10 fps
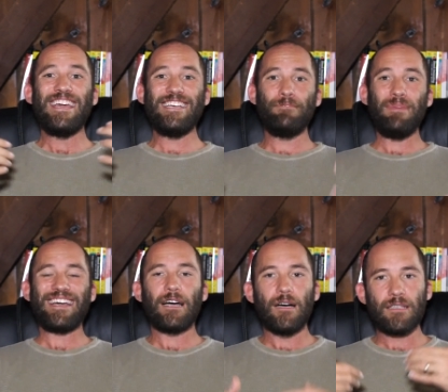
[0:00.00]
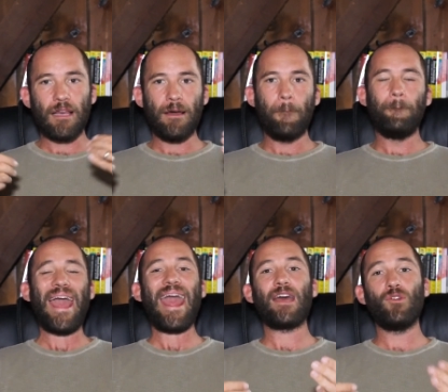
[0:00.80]
is because the
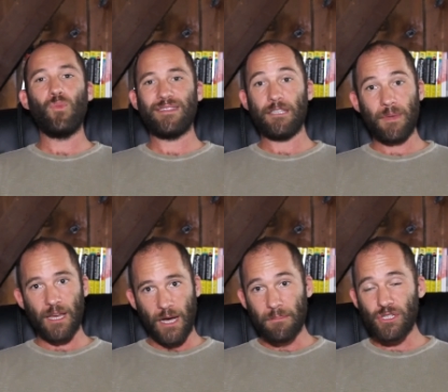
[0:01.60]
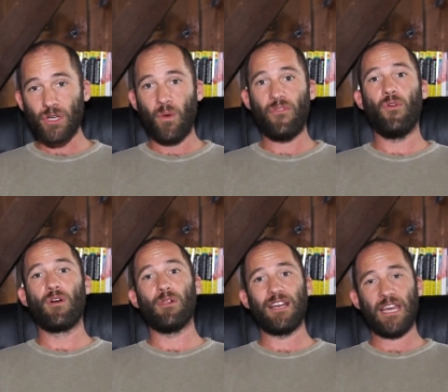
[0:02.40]
bandwidth has become so affordable.